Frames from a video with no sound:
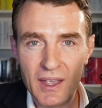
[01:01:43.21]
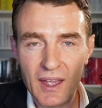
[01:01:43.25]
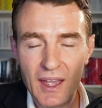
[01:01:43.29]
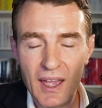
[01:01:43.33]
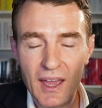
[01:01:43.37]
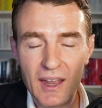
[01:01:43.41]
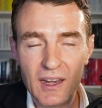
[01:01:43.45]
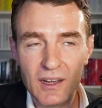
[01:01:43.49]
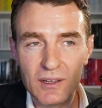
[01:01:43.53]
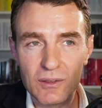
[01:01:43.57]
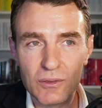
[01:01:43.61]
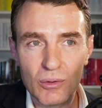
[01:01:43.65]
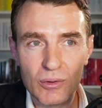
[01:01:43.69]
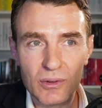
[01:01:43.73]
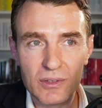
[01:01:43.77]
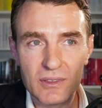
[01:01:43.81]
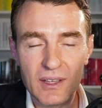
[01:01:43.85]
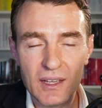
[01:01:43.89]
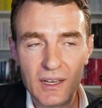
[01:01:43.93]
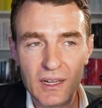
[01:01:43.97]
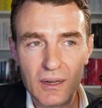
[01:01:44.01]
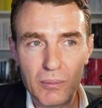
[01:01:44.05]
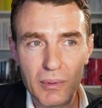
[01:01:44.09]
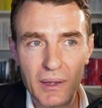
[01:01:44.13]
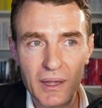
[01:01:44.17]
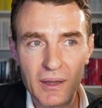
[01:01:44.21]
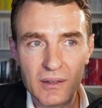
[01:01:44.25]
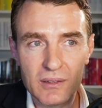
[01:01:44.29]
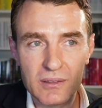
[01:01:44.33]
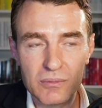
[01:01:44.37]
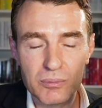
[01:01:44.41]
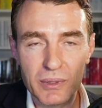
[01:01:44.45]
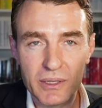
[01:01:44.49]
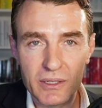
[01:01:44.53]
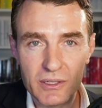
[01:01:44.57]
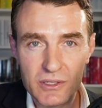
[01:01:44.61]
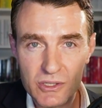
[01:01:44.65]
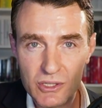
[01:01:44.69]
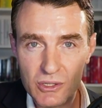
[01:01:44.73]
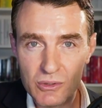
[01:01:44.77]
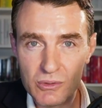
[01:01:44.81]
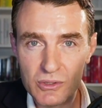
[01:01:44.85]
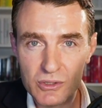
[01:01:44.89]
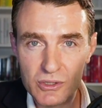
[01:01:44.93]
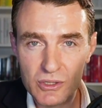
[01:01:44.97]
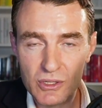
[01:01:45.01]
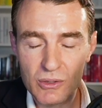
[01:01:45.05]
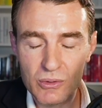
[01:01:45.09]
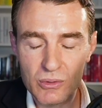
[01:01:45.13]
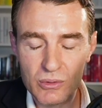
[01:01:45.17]
And I thought then about because you
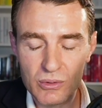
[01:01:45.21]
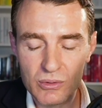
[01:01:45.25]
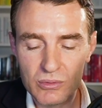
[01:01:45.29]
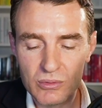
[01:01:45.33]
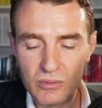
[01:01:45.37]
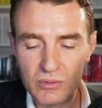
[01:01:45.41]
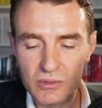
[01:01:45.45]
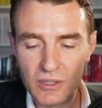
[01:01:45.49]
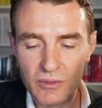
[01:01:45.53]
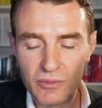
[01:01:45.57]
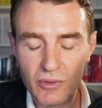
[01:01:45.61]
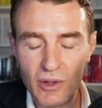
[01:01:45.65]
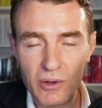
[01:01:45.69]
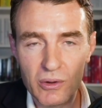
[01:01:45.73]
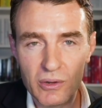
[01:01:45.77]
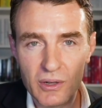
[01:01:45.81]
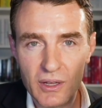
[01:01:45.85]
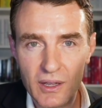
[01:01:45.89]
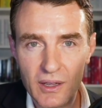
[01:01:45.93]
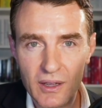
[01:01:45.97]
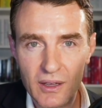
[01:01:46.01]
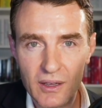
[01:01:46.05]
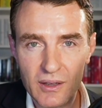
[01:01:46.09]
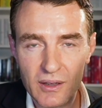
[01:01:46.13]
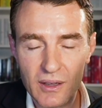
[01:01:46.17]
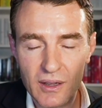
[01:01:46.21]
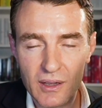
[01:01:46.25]
you devote a,